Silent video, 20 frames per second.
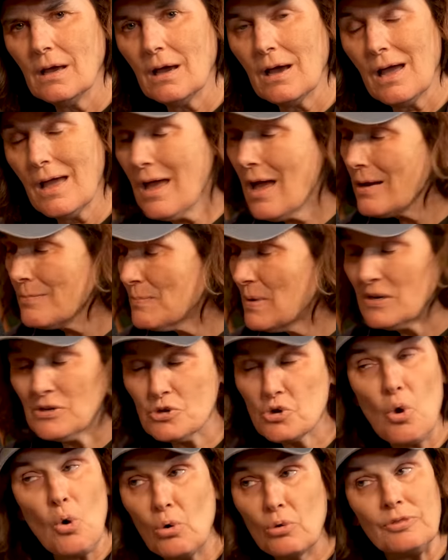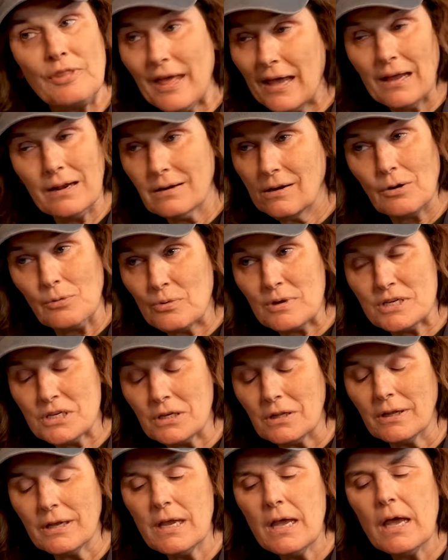I hadn't been told that
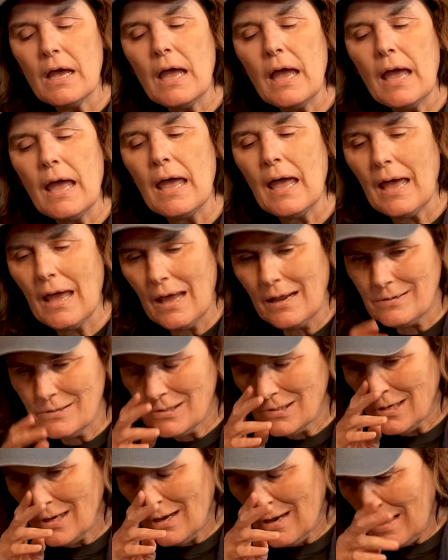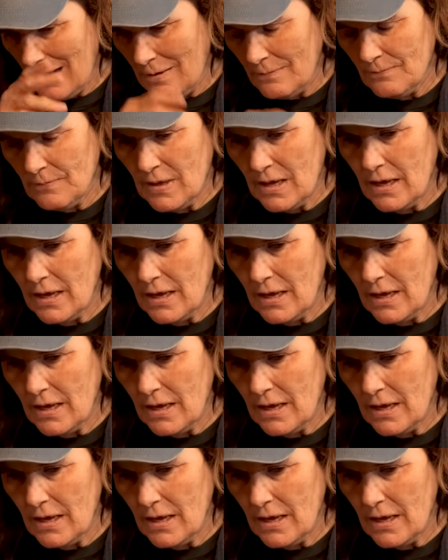originally, and uh,